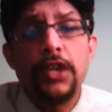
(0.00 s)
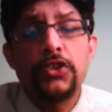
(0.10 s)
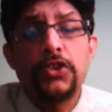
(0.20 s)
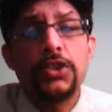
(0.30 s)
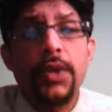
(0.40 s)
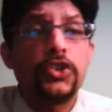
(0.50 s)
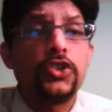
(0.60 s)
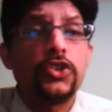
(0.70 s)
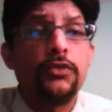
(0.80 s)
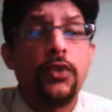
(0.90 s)

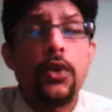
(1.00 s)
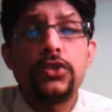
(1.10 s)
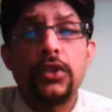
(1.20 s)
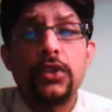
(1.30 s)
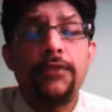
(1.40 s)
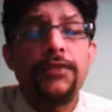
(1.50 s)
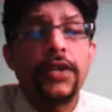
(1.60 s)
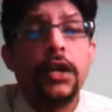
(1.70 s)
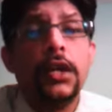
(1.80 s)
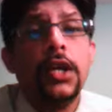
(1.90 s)
situation for South
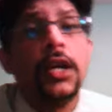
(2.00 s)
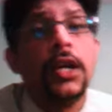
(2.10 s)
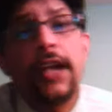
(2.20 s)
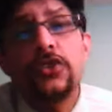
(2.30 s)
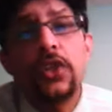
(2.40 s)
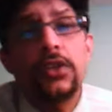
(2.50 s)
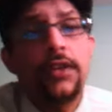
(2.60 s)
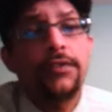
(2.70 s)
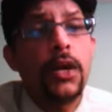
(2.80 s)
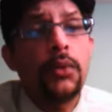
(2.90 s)
Africa. And South
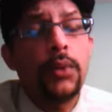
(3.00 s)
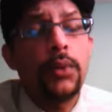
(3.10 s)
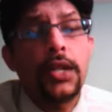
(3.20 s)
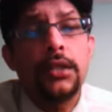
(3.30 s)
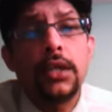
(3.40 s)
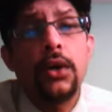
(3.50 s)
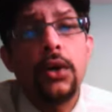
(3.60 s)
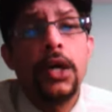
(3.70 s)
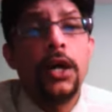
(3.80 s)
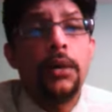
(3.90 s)
Africa, well,
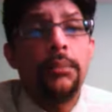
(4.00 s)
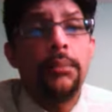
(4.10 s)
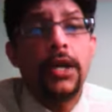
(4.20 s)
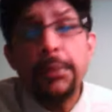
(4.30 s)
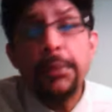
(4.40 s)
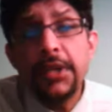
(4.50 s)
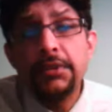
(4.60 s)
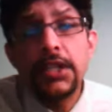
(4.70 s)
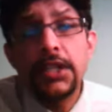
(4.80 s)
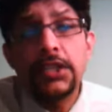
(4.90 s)
the AB de
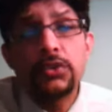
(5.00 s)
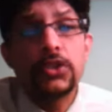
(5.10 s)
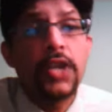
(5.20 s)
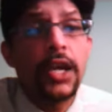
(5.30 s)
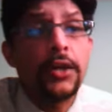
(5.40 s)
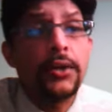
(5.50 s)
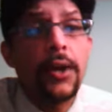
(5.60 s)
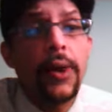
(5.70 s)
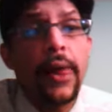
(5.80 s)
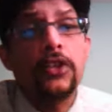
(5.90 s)
Villiers was there,
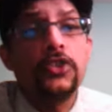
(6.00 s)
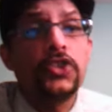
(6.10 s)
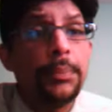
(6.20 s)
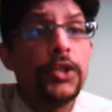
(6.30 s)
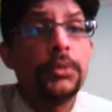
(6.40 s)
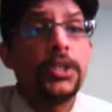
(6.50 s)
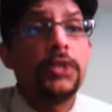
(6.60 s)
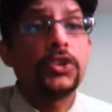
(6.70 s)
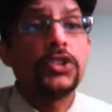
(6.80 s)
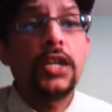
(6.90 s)
and JP Duminy
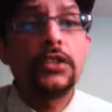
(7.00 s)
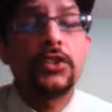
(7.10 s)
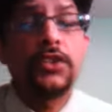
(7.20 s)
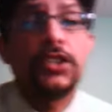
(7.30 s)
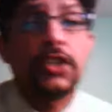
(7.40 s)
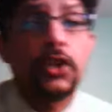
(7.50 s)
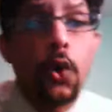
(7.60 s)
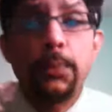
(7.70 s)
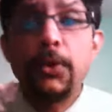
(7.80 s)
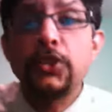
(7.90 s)
was there at the crease, and
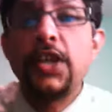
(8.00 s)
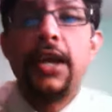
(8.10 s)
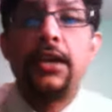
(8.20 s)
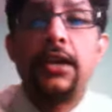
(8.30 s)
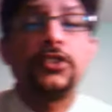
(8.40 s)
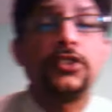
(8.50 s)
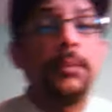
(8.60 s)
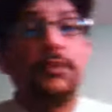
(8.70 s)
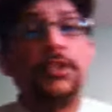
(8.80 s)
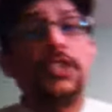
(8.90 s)
hope was there, as AB
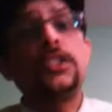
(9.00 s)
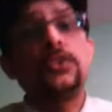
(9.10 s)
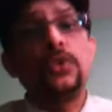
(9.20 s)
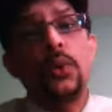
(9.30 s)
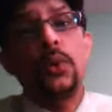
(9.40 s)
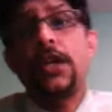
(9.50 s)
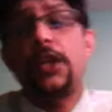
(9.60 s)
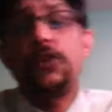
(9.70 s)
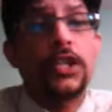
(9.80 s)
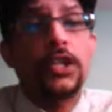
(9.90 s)
de Villiers, as you know, he
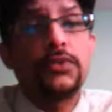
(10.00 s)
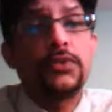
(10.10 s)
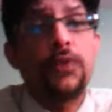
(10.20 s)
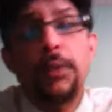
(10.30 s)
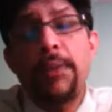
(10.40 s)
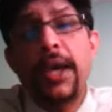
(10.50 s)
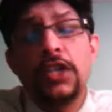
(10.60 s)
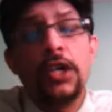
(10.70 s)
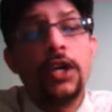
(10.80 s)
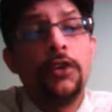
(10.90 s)
can transform a match
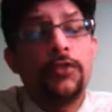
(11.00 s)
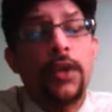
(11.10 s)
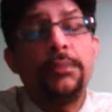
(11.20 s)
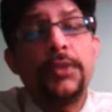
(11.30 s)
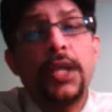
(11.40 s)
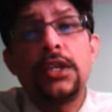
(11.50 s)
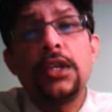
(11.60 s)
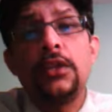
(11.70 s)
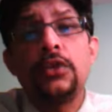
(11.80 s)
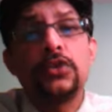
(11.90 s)
from
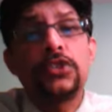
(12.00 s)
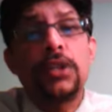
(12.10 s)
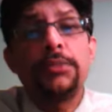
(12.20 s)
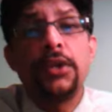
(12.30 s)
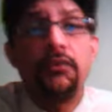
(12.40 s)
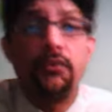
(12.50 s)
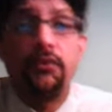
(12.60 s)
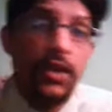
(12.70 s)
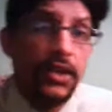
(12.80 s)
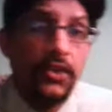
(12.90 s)
nothing into something
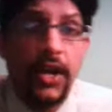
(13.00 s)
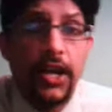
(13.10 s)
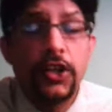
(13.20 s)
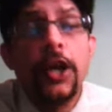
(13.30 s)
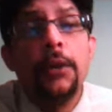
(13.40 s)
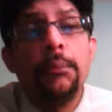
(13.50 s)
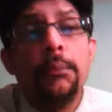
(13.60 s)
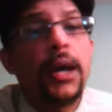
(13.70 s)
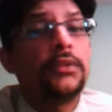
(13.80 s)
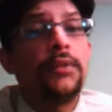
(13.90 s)
very great.
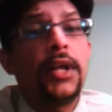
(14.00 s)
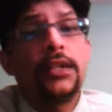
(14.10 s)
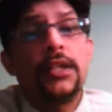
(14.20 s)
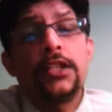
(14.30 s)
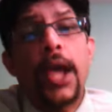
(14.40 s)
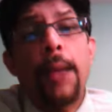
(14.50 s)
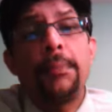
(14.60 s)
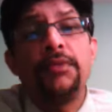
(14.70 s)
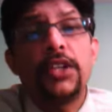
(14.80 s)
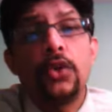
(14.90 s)
But, well, nothing
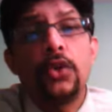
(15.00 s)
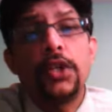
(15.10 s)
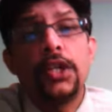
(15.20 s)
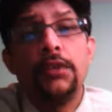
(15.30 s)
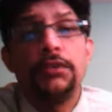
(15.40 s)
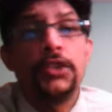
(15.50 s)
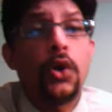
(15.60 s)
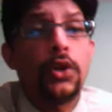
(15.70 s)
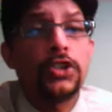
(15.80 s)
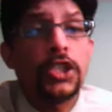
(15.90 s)
happened. Vettori, with
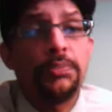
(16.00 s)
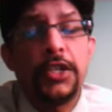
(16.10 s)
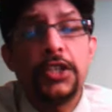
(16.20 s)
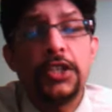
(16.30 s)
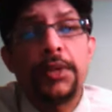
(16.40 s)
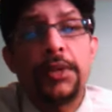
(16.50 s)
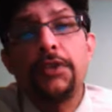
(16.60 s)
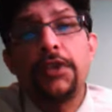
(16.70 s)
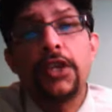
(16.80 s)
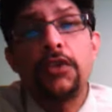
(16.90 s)
all his experience, picked up the
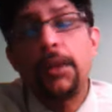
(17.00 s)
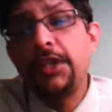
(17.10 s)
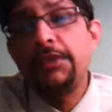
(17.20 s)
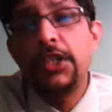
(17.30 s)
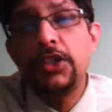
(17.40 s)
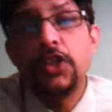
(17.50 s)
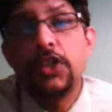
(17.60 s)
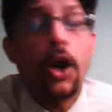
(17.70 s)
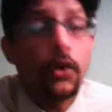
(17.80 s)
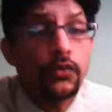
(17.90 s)
wicket of AB de Villiers,
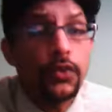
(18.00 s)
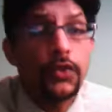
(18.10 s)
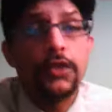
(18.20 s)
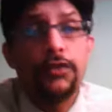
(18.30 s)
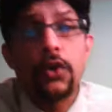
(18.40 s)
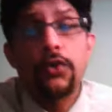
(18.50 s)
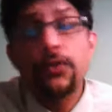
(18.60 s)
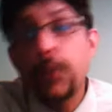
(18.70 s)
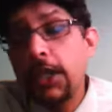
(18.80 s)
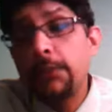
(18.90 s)
out for 24 of
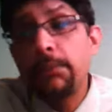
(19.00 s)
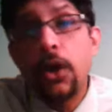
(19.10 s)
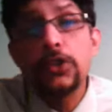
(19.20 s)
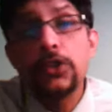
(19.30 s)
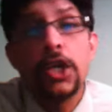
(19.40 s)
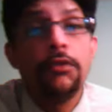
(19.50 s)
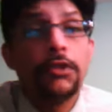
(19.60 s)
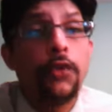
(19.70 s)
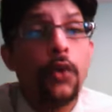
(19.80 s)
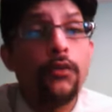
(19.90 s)
28 balls
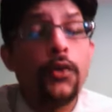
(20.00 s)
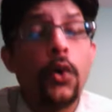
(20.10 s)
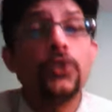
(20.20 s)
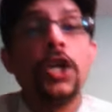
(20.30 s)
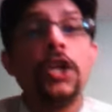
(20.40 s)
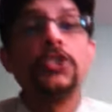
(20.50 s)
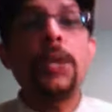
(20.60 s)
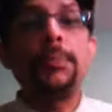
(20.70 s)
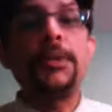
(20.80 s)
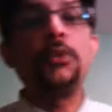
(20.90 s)
with 4 fours.
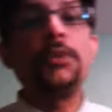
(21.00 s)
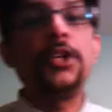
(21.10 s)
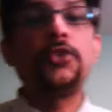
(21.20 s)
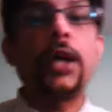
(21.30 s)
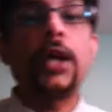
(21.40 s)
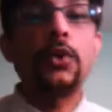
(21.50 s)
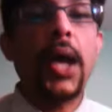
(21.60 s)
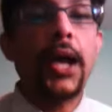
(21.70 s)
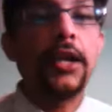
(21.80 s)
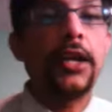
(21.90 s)
JP Duminy tried to
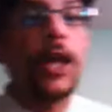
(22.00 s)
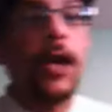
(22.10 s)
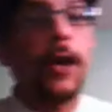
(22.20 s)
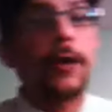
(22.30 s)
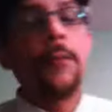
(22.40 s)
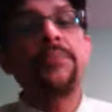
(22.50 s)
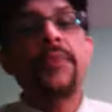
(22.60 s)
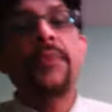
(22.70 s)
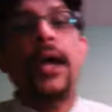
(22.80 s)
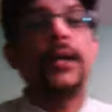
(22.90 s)
hang in there,
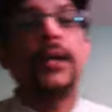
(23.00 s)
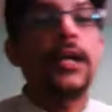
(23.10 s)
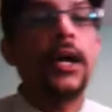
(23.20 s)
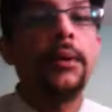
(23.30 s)
and